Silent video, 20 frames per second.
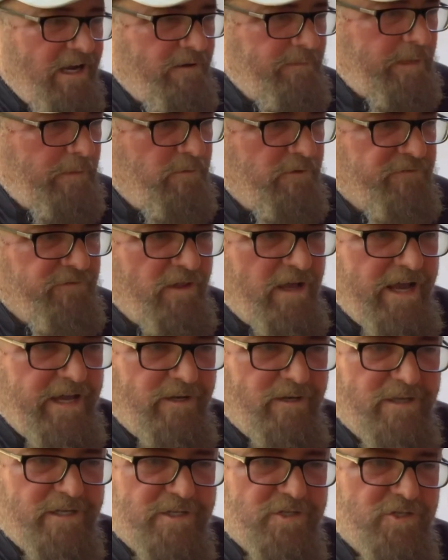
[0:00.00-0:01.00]
remember flying
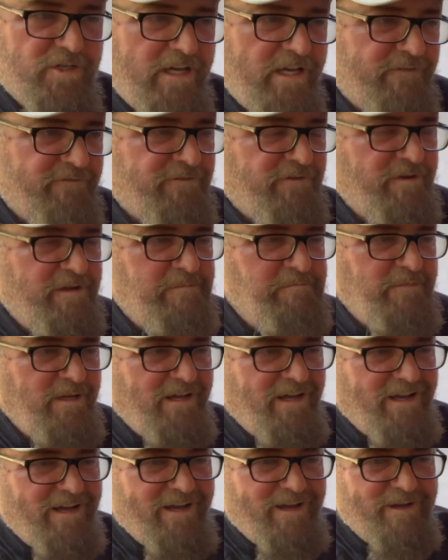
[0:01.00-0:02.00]
on a jet from
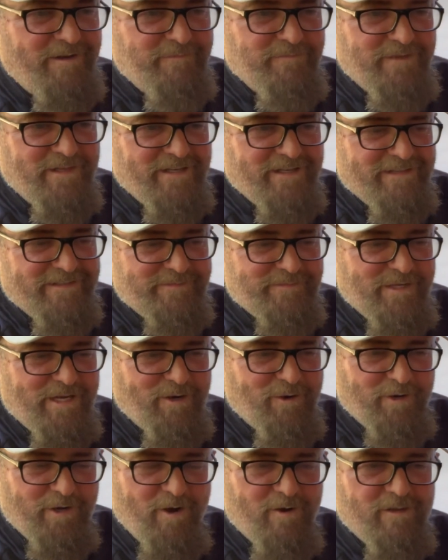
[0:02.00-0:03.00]

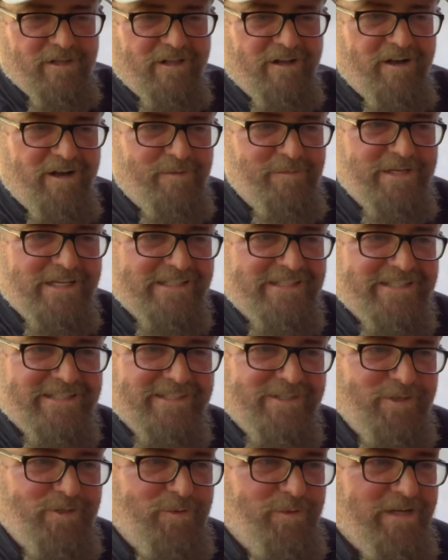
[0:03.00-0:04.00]
here in Oklahoma
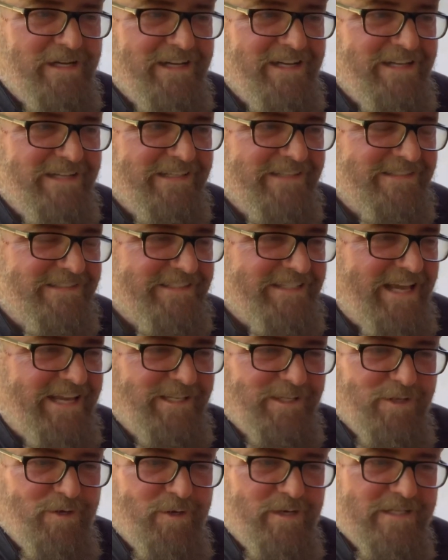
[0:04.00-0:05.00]
to St.
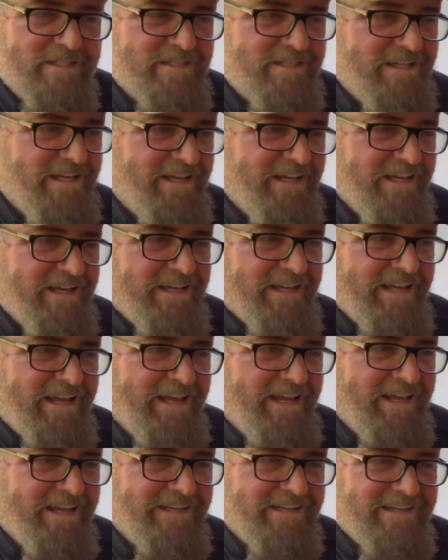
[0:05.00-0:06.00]
Louis,
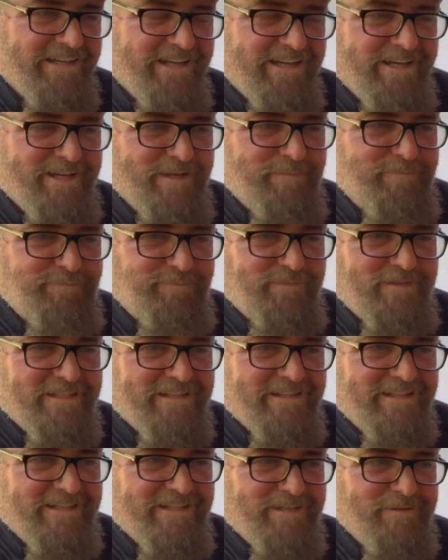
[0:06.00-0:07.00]
and
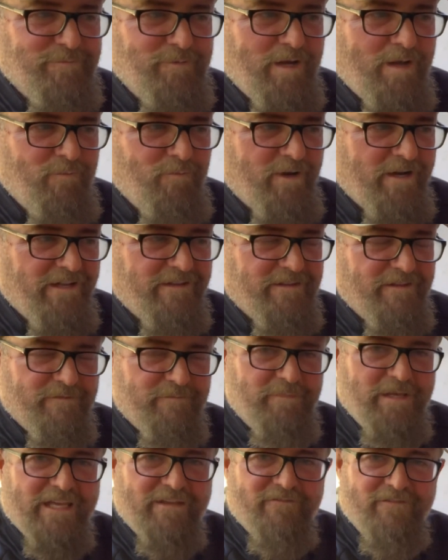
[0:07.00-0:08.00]
one of the
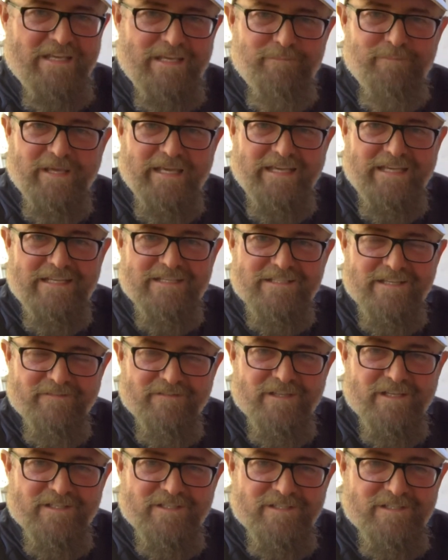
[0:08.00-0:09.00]
big VPs of
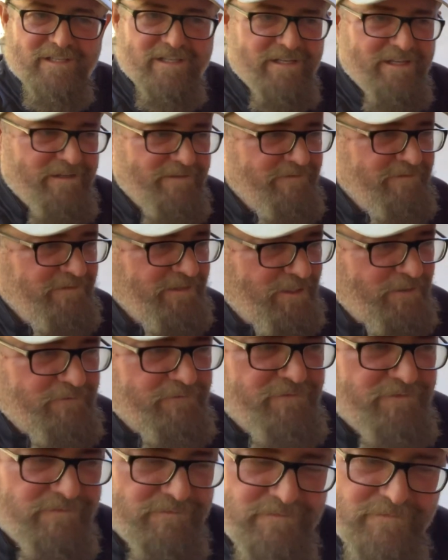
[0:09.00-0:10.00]
this
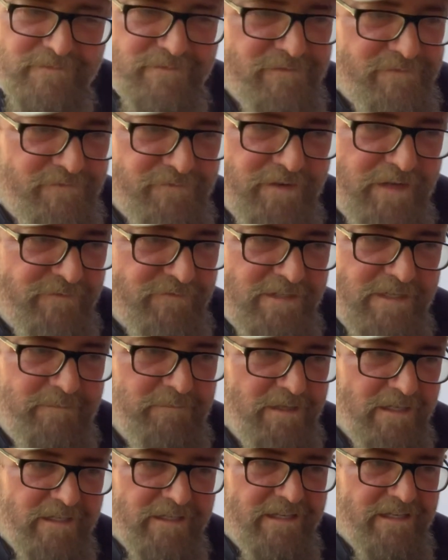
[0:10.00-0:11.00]
$50
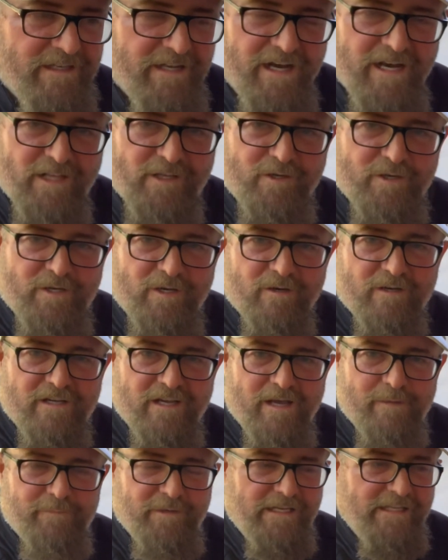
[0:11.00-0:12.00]
million a year
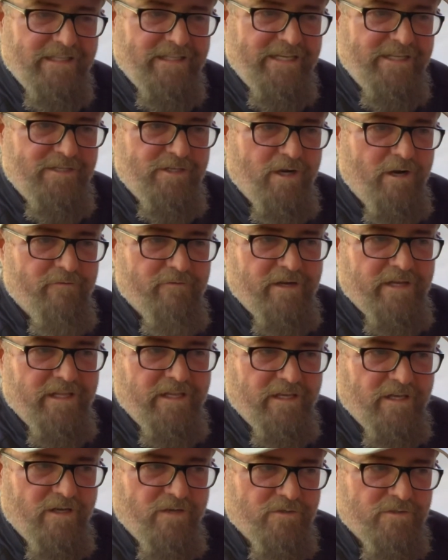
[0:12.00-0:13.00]
company leaned over and he
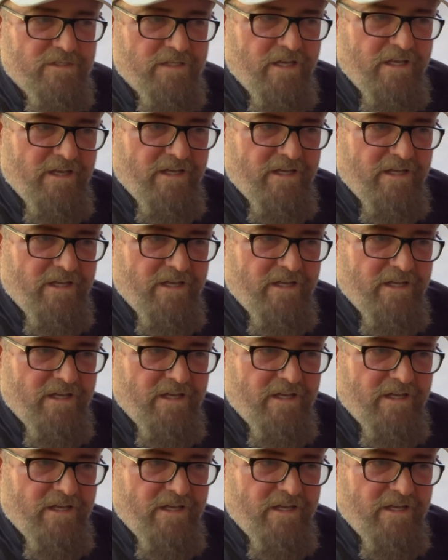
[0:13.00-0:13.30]
goes,